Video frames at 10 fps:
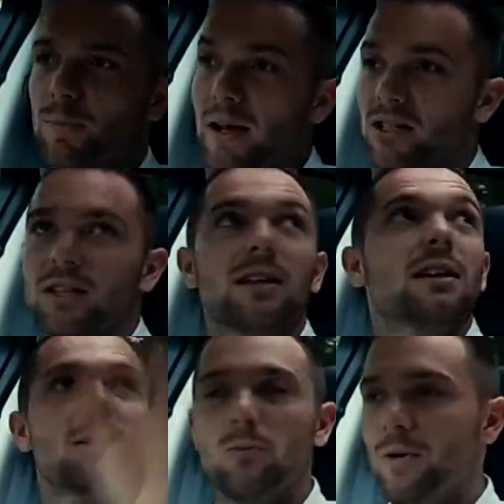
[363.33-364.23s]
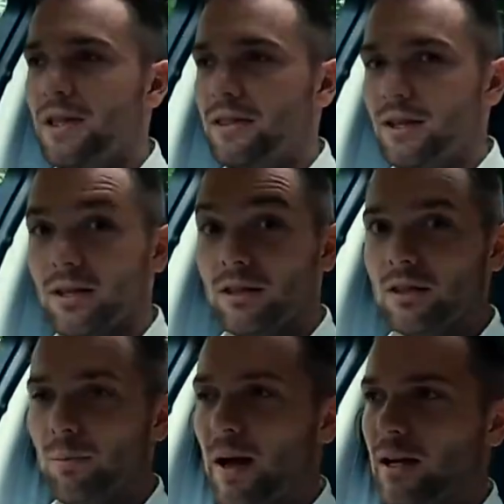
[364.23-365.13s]
especially with
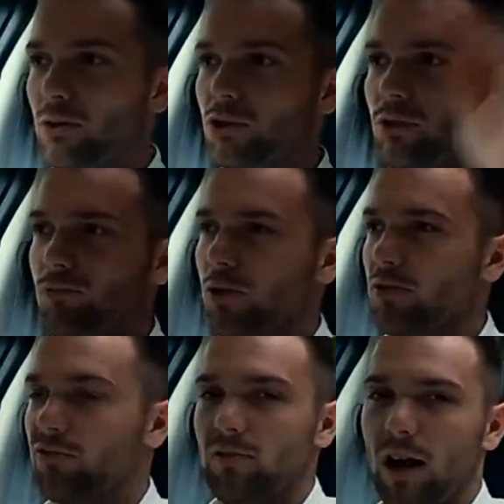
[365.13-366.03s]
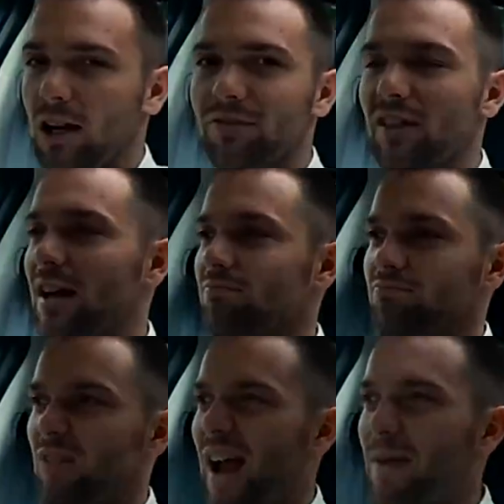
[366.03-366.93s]
the pano sunroof. I love that.
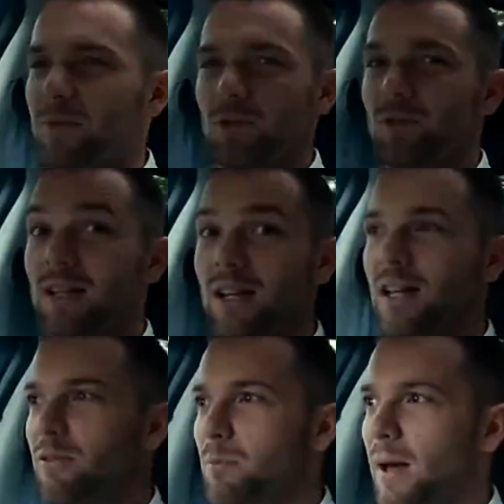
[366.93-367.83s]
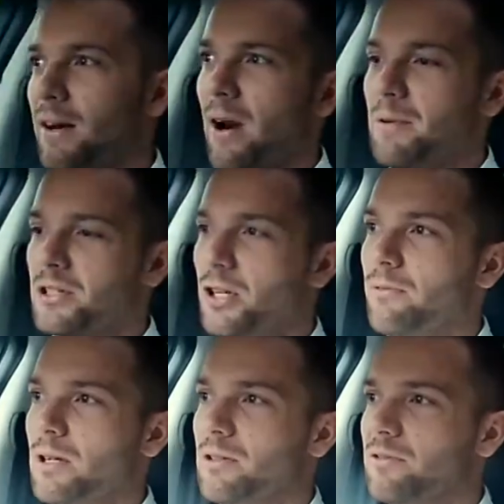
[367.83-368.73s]
I absolutely love a panoramic
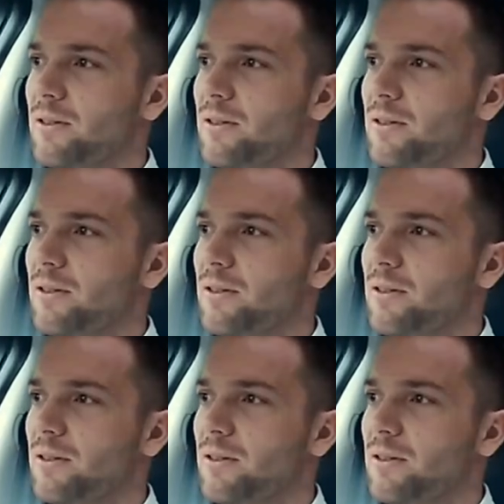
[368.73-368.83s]
sunroof.